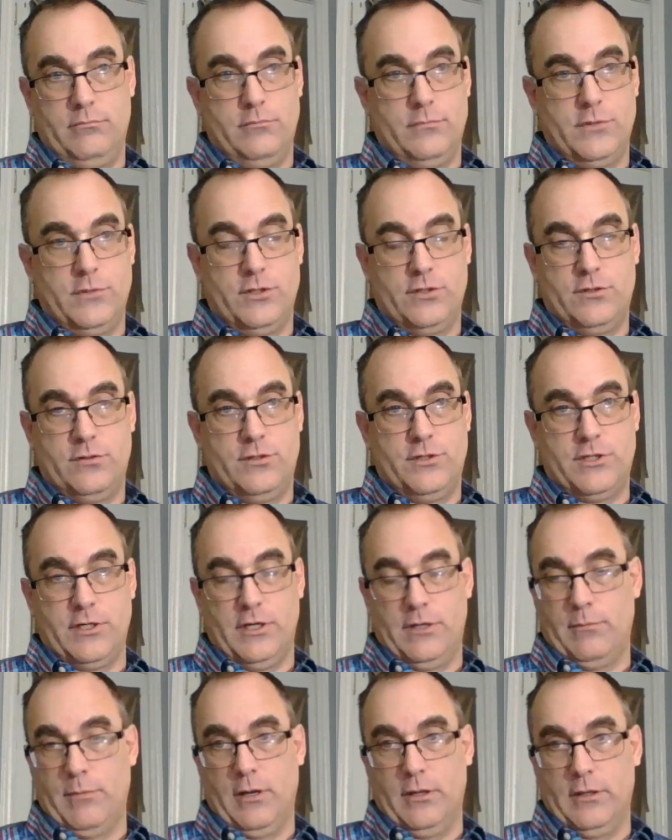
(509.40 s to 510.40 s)
just sit
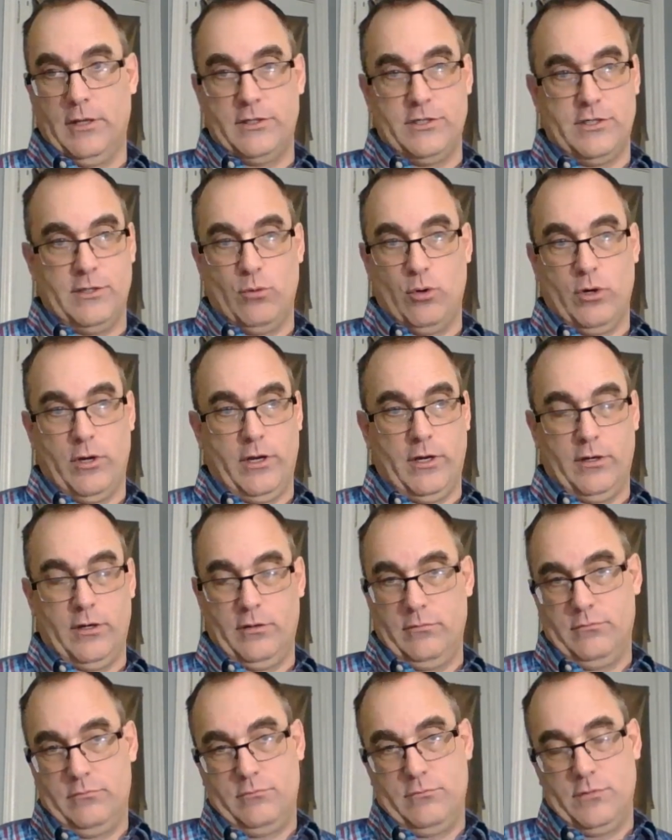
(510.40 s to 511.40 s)
in my lazy boy
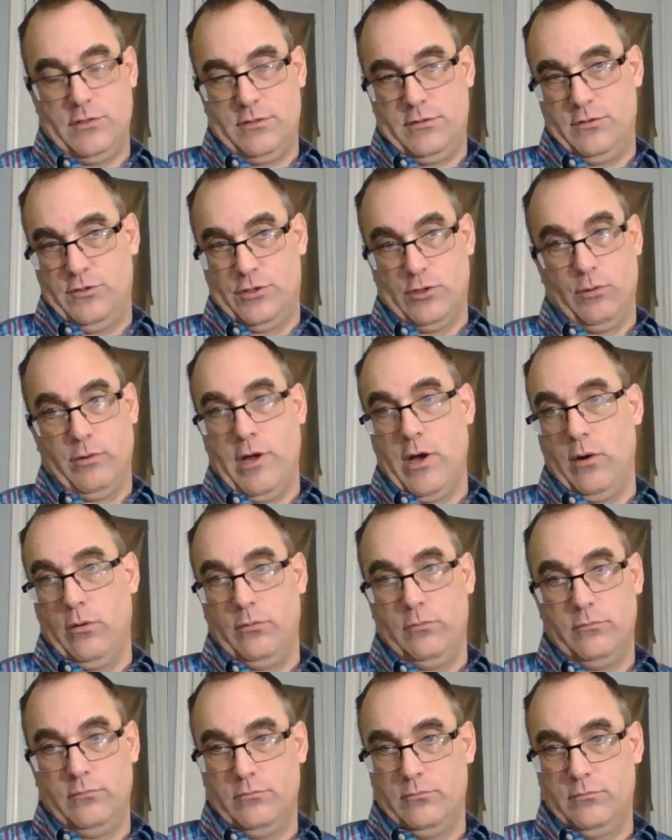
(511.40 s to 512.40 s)
and just zone out,
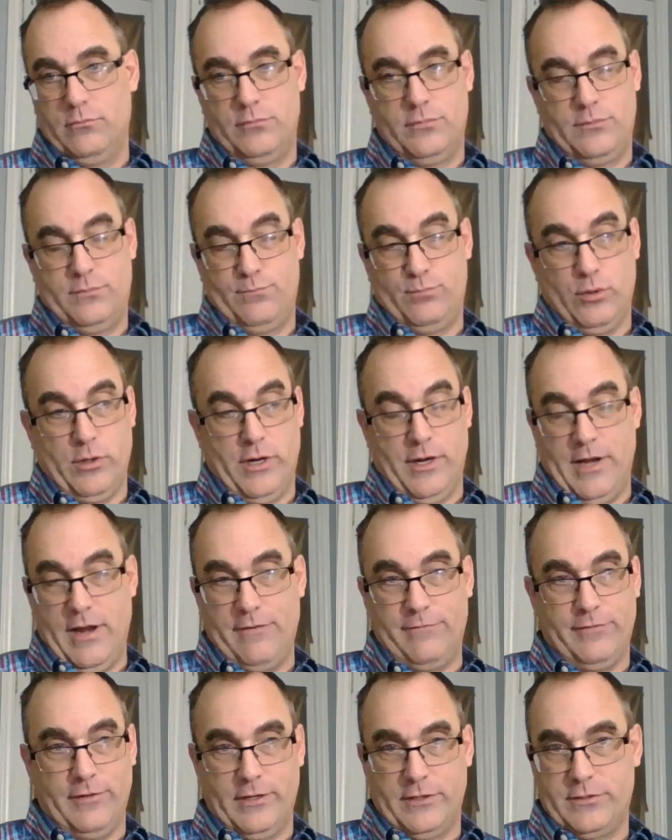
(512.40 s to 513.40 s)
put on
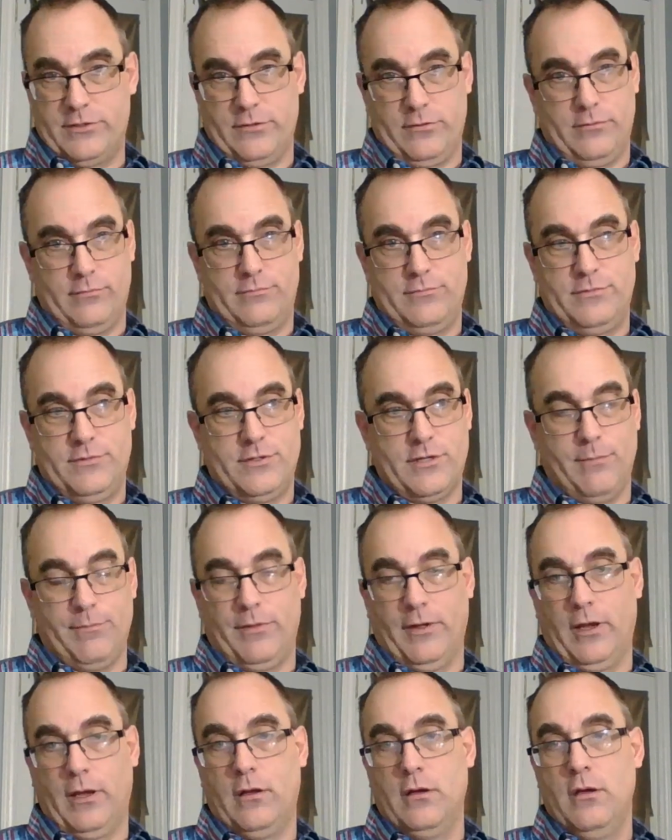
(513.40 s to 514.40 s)
Netflix or
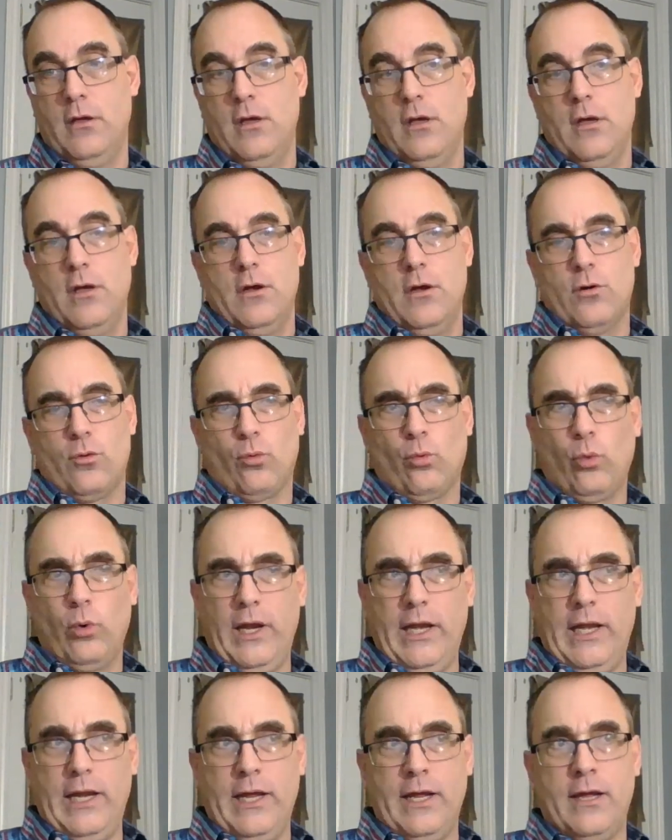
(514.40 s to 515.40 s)
something.
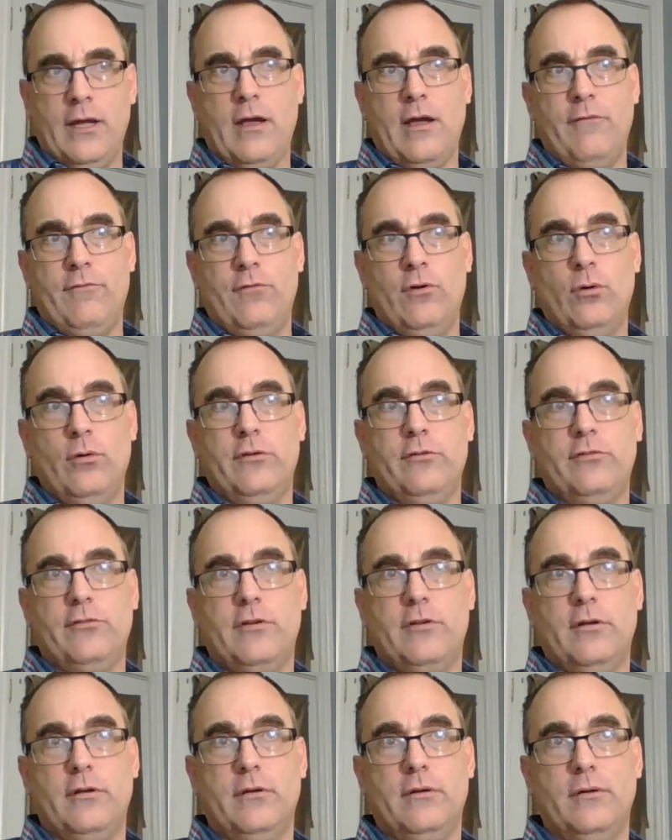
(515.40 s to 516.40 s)
Reading, I've noticed,
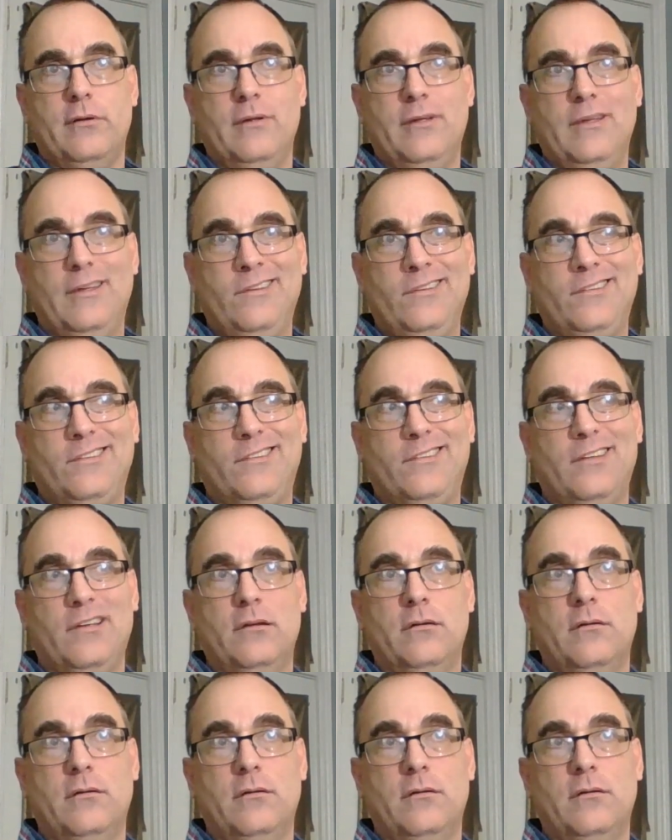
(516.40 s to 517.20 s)
is